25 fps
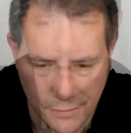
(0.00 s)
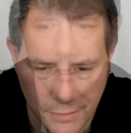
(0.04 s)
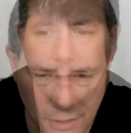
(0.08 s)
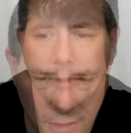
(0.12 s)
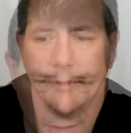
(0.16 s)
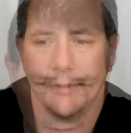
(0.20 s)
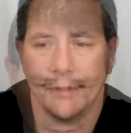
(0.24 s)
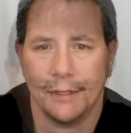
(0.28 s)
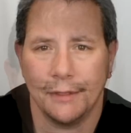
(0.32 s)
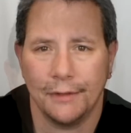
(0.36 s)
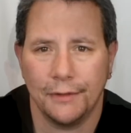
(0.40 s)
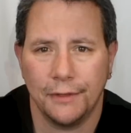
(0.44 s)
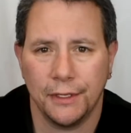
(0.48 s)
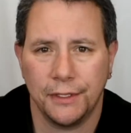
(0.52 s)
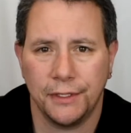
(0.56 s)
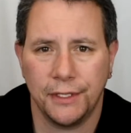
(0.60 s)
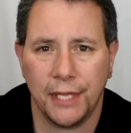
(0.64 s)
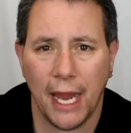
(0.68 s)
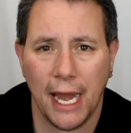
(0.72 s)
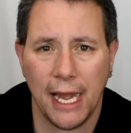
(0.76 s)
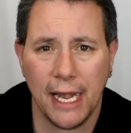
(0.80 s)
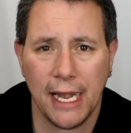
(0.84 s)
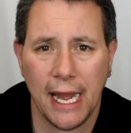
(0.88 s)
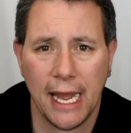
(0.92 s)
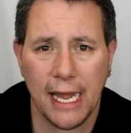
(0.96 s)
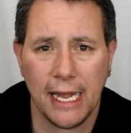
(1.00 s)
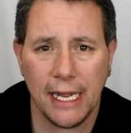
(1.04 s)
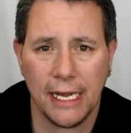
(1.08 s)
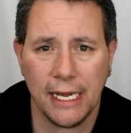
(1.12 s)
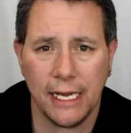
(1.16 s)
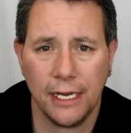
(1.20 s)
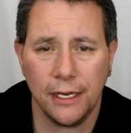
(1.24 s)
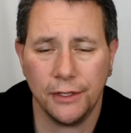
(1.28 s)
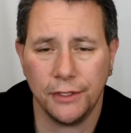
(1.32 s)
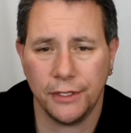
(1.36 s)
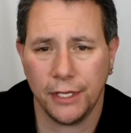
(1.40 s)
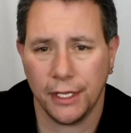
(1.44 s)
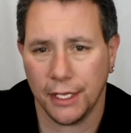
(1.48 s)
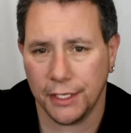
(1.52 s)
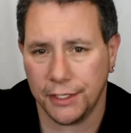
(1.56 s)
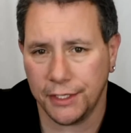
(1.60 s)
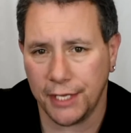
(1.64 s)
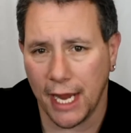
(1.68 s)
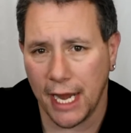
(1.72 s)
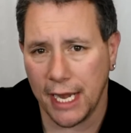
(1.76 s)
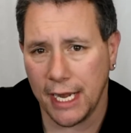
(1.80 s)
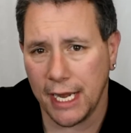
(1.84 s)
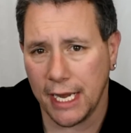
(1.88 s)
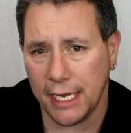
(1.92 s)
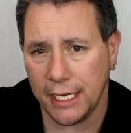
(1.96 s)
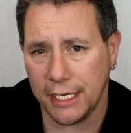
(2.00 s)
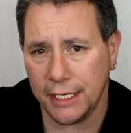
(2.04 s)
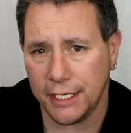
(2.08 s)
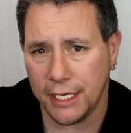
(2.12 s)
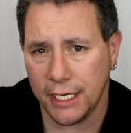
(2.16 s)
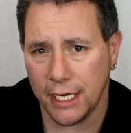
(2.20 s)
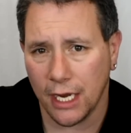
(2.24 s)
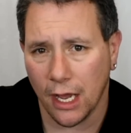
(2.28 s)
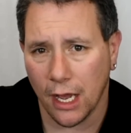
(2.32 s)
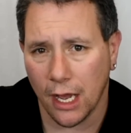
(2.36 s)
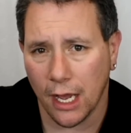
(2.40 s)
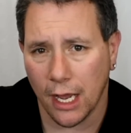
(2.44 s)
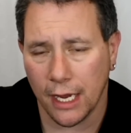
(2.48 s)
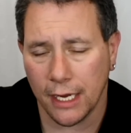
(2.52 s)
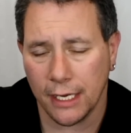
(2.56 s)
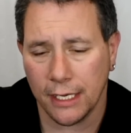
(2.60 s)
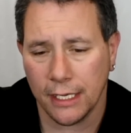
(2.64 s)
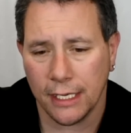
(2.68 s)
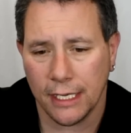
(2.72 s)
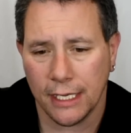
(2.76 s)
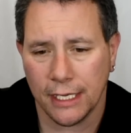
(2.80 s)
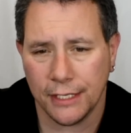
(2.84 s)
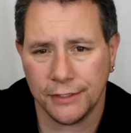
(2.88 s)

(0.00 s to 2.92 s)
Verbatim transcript: The, the, the 1080 to the 1080 Ti